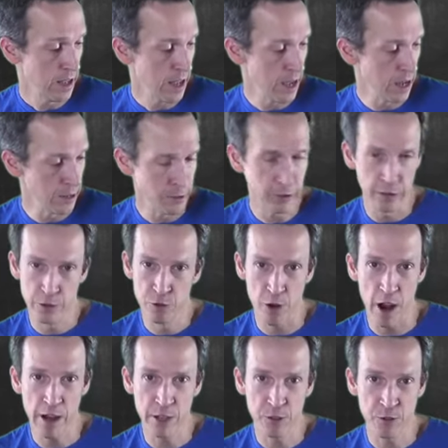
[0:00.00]
And you can
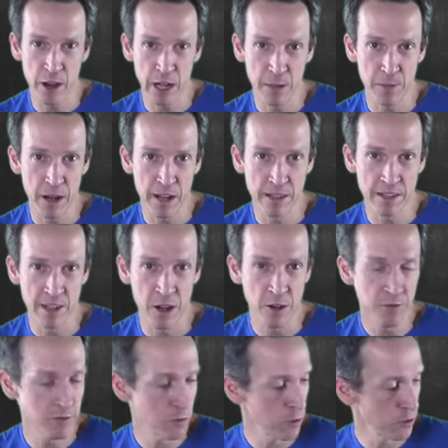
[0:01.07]
try to strike it by
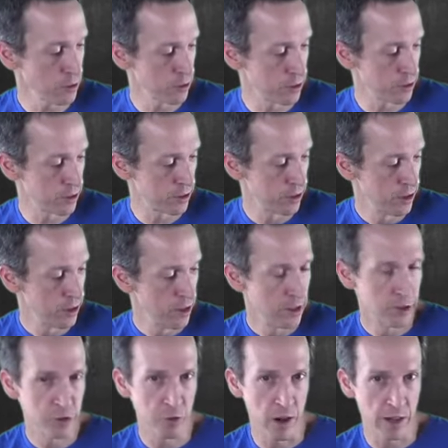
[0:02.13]
itself, or just
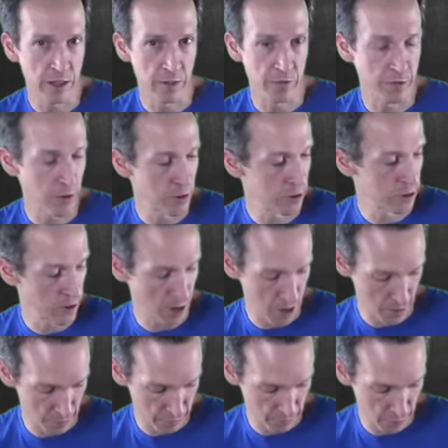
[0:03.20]
strike the
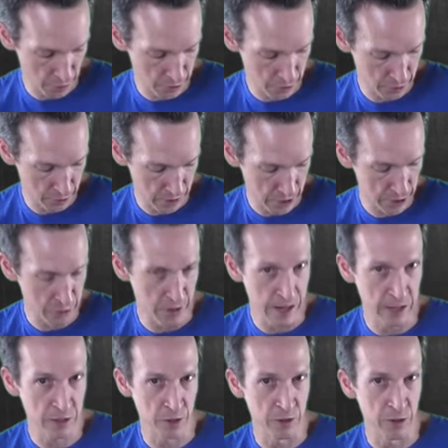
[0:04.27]
first 3
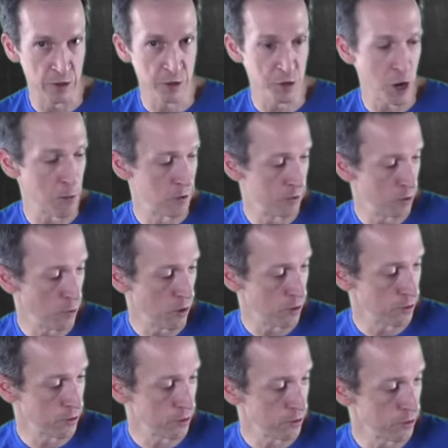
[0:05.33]
strings on the strum if you
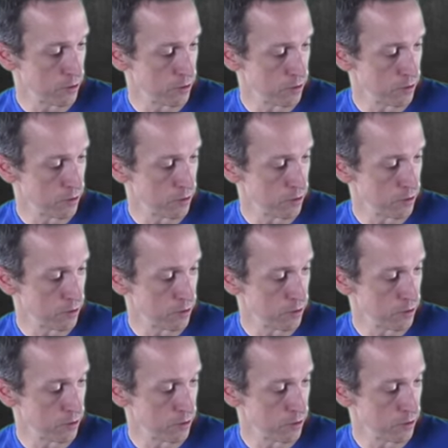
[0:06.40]
want to.